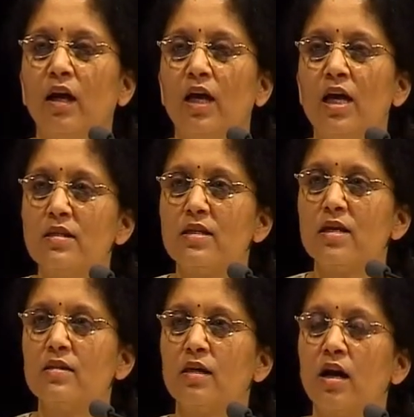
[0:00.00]
He
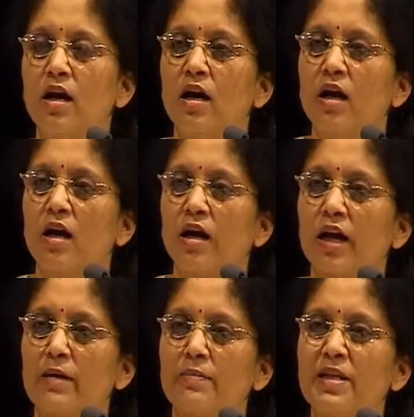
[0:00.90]
says,
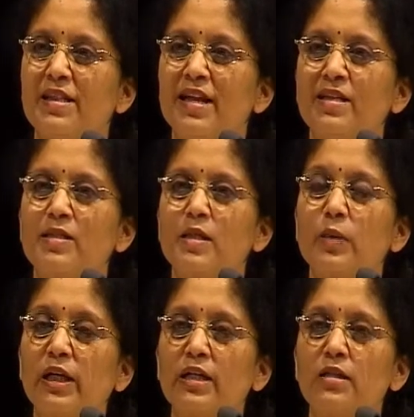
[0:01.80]
get me there as
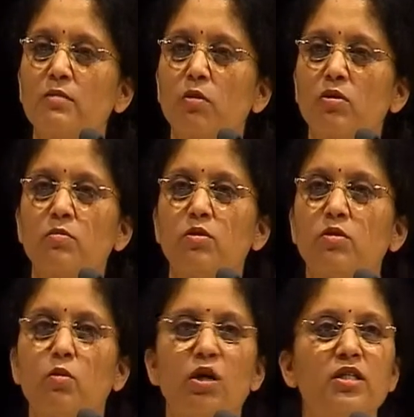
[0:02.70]
quickly as possible.
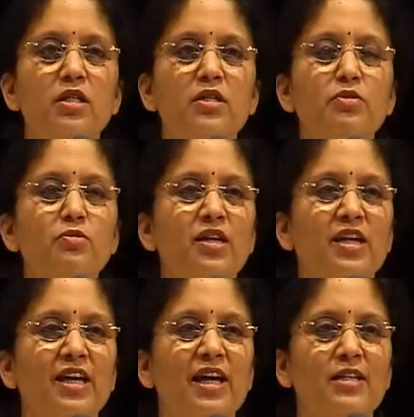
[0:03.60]
So what does he do?
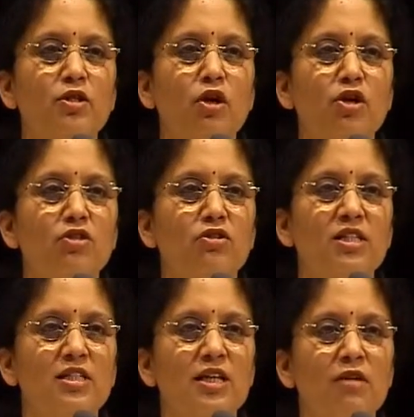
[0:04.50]
He gets on to
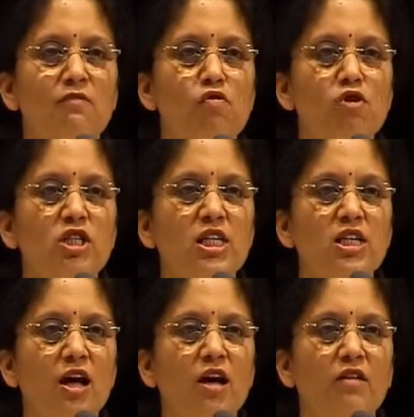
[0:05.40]
this
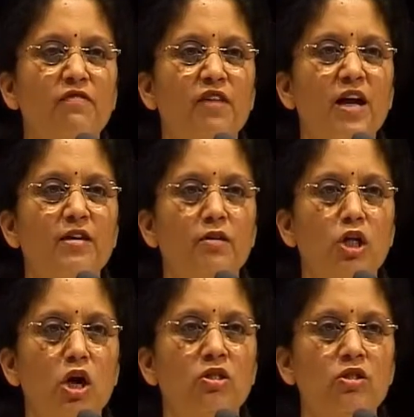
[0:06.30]
14-hour flight
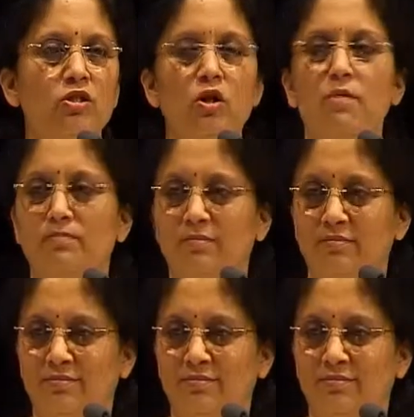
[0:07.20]
non-stop.